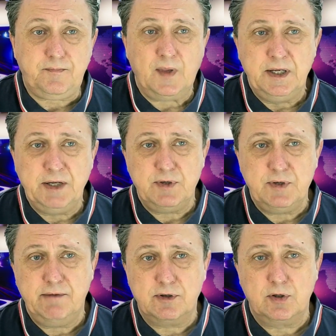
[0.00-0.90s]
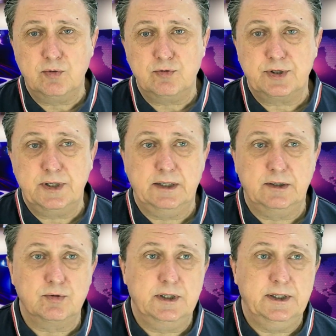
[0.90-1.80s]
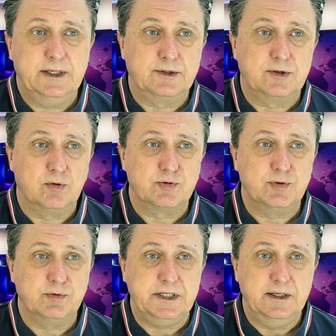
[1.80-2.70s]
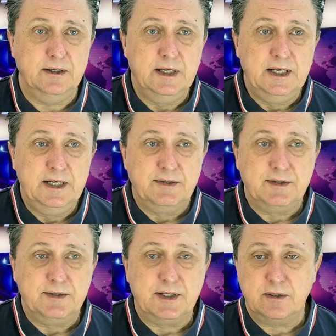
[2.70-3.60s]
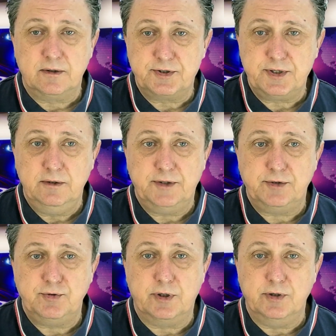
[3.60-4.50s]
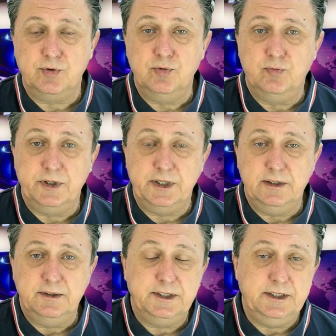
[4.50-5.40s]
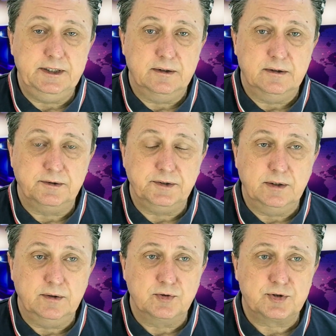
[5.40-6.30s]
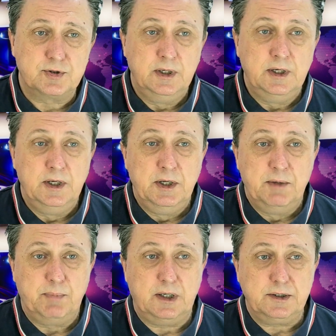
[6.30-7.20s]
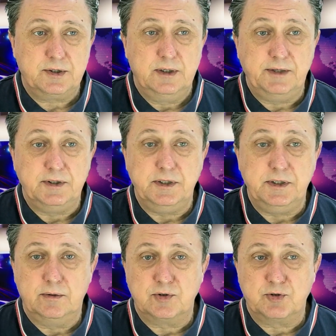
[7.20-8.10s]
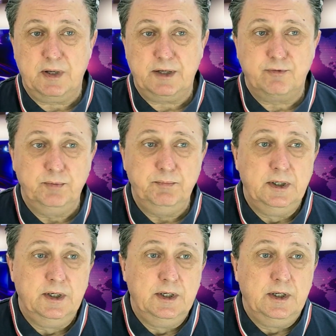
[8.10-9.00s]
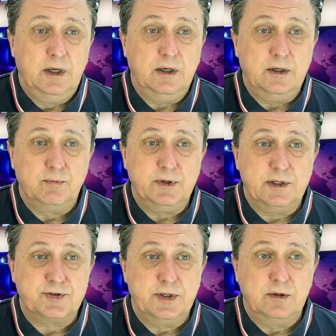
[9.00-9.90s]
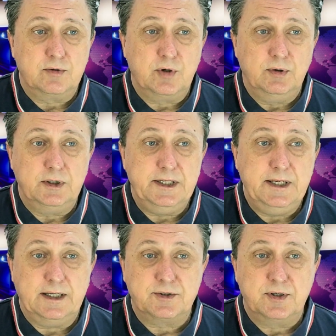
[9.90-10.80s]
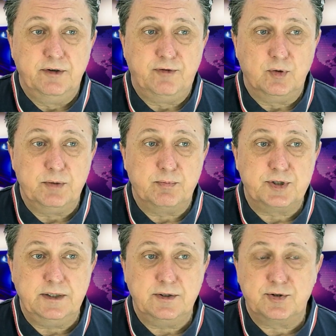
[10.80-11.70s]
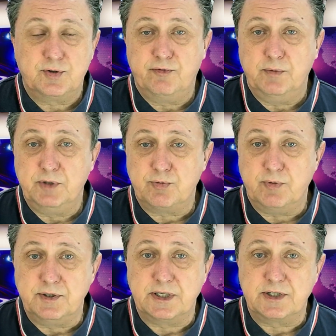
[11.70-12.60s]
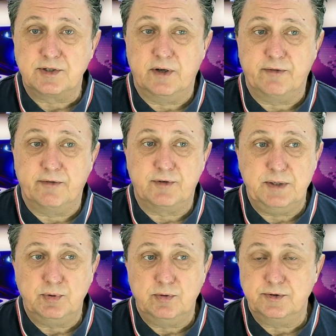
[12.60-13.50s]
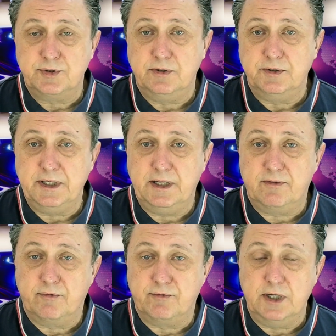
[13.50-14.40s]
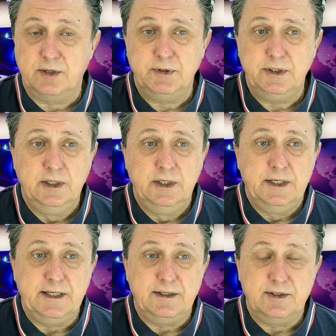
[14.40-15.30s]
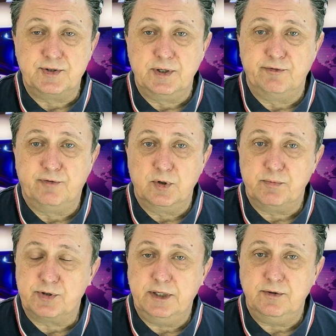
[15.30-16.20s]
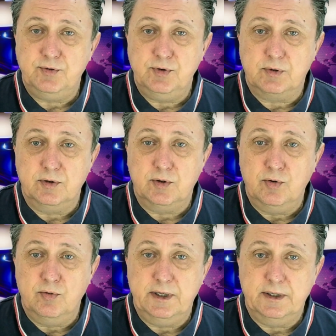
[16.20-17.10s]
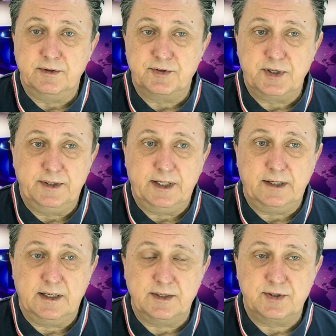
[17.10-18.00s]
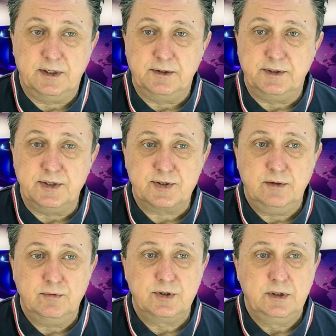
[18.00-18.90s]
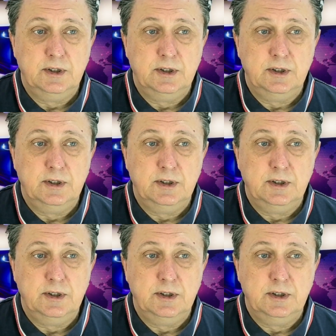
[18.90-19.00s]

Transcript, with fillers: If we have a close look at also the sales still that you can do within the Yieldnodes part and the Yieldnodes platform, we are still currently at 40%. So from the 26th of December until the 8th of January, it is still 40%. You can go and sell that as a discount.